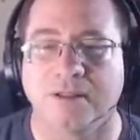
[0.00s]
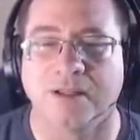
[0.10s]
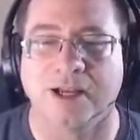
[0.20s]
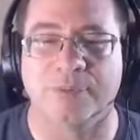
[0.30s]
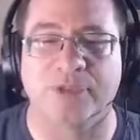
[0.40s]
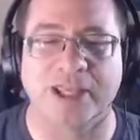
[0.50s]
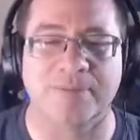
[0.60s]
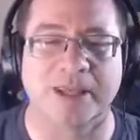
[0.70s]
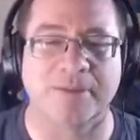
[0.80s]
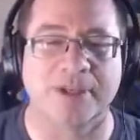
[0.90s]
I'm
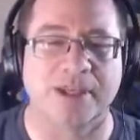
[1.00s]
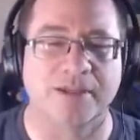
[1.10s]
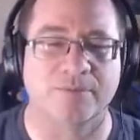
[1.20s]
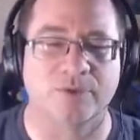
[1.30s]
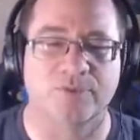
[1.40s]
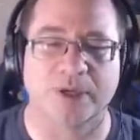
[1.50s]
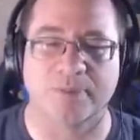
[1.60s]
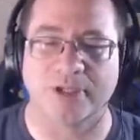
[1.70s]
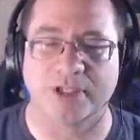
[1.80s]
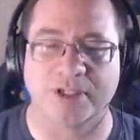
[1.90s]
thinking maybe we've
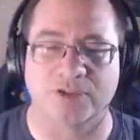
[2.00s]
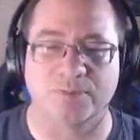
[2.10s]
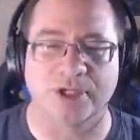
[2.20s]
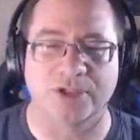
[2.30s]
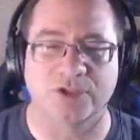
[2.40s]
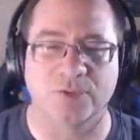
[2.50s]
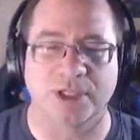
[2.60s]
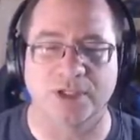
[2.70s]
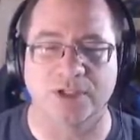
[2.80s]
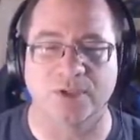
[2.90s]
probably done as much as we
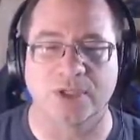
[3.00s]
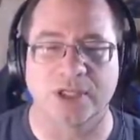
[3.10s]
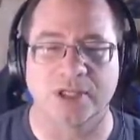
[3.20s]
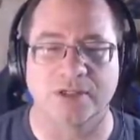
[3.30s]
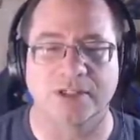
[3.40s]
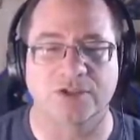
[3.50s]
can do here. Let's